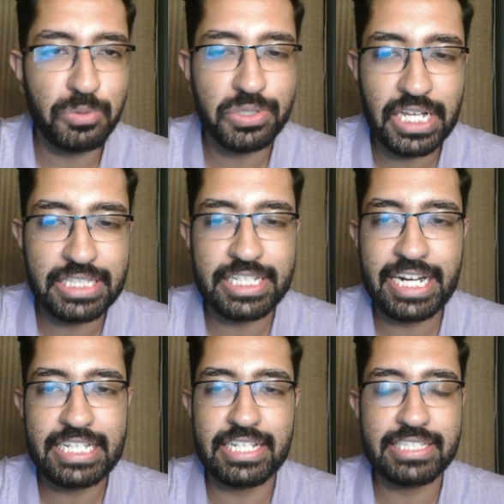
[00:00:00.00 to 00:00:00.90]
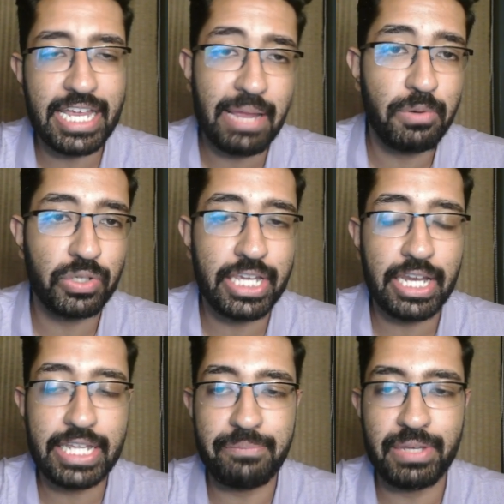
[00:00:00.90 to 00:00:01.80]
boost considerations I am looking at
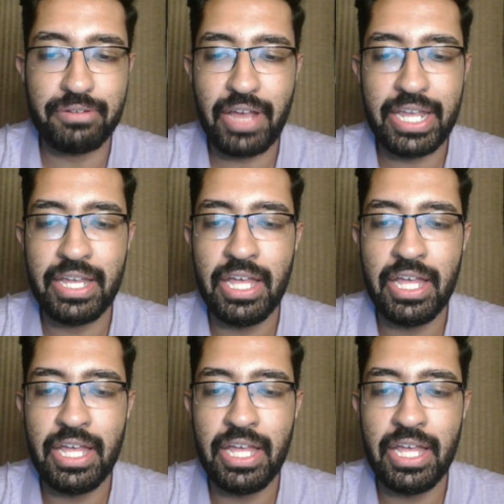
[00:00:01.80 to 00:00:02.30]
game week 5.